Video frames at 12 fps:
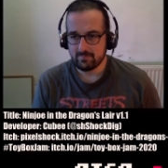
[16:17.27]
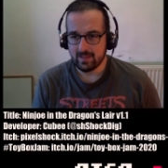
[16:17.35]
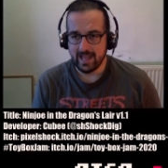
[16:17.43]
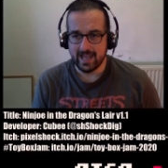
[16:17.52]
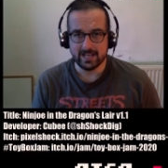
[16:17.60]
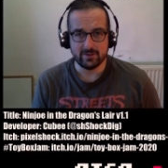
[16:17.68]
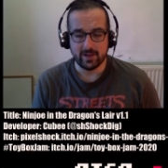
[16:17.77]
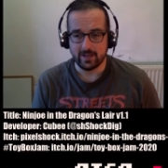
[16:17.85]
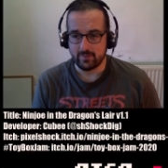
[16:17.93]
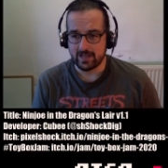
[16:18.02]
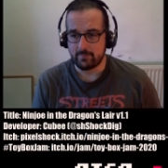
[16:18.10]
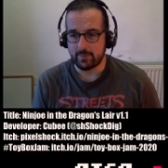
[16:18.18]
Anyway,
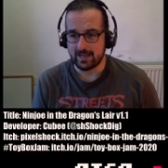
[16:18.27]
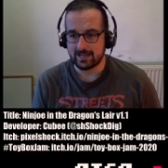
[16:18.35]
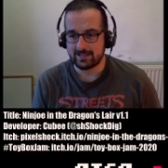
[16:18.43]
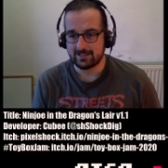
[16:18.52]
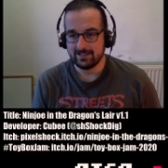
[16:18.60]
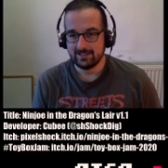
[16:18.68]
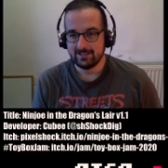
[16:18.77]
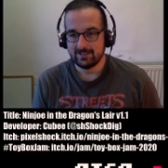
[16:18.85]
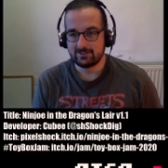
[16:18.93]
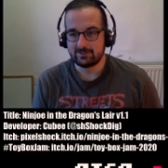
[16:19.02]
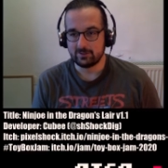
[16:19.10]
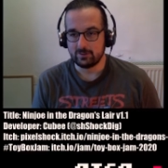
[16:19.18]
we are back
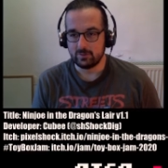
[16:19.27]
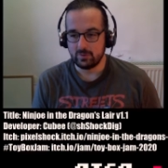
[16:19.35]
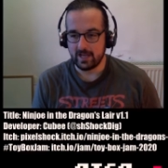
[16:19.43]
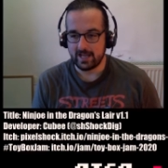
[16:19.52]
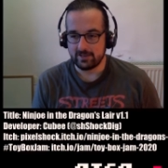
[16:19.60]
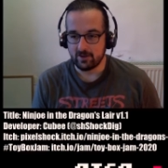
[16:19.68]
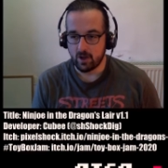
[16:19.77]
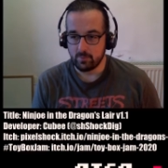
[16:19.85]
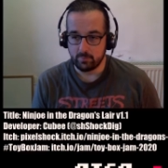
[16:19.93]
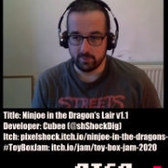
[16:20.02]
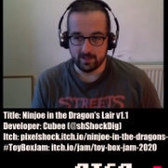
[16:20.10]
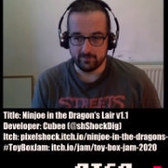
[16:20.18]
to a
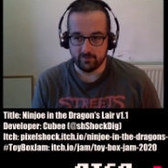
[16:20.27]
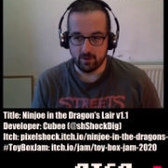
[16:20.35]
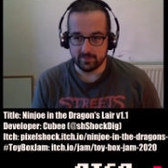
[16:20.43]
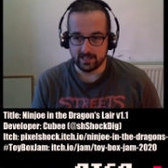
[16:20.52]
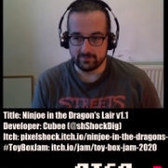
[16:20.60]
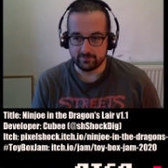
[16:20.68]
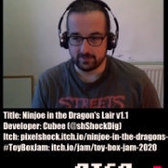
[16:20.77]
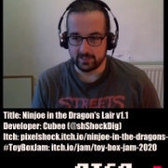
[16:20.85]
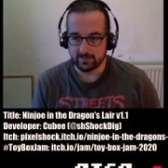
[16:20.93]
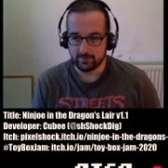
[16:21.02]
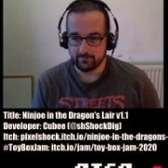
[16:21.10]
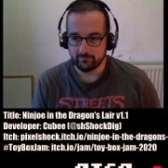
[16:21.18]
normal platforming level
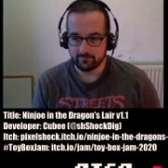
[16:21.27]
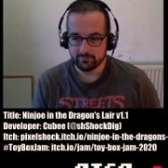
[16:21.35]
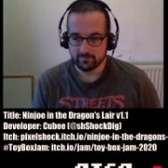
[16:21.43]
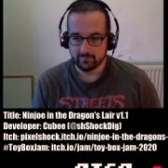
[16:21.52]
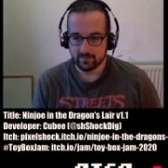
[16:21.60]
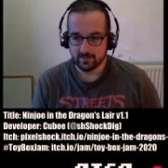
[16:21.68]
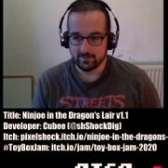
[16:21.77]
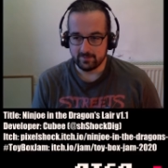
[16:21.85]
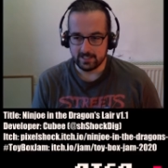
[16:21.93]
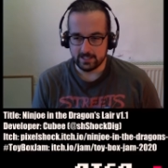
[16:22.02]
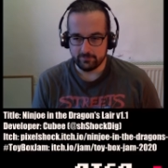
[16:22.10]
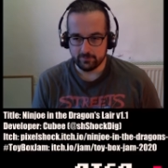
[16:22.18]
now.
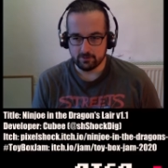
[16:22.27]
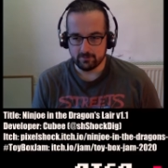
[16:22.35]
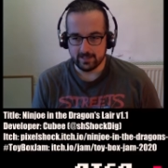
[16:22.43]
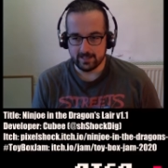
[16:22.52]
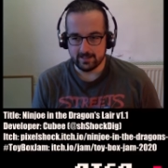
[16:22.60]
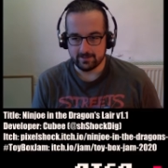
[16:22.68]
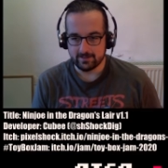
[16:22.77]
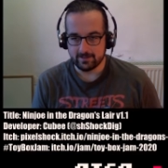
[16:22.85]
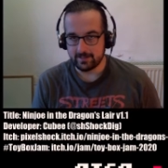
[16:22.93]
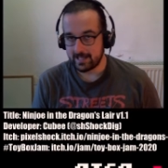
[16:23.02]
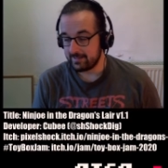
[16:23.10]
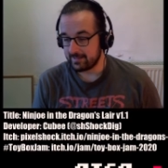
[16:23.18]
The difficulty
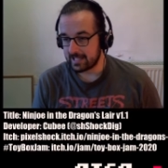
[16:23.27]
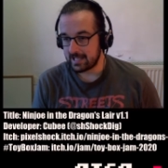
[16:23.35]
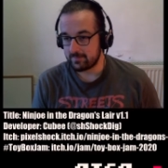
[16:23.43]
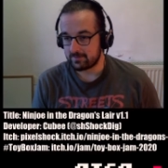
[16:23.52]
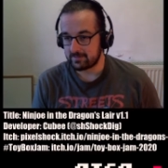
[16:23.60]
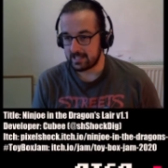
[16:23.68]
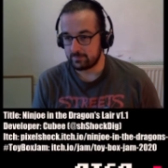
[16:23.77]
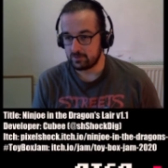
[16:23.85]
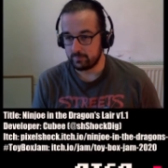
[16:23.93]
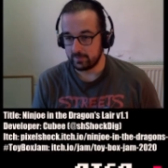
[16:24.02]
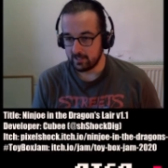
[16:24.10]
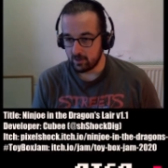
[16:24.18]
in the game is stepped
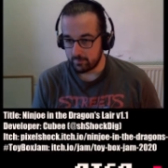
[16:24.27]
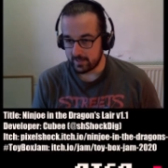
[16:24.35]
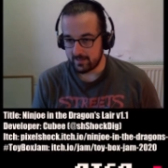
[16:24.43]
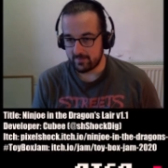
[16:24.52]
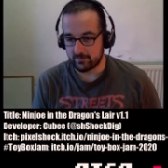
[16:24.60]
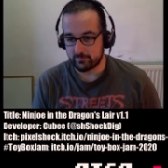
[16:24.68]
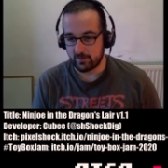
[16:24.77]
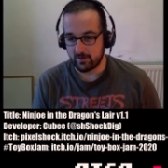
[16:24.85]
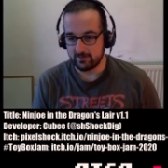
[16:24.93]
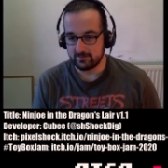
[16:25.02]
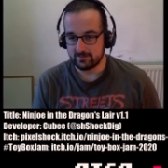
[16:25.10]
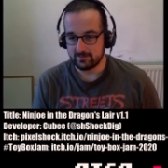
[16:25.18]
up a little bit at this point.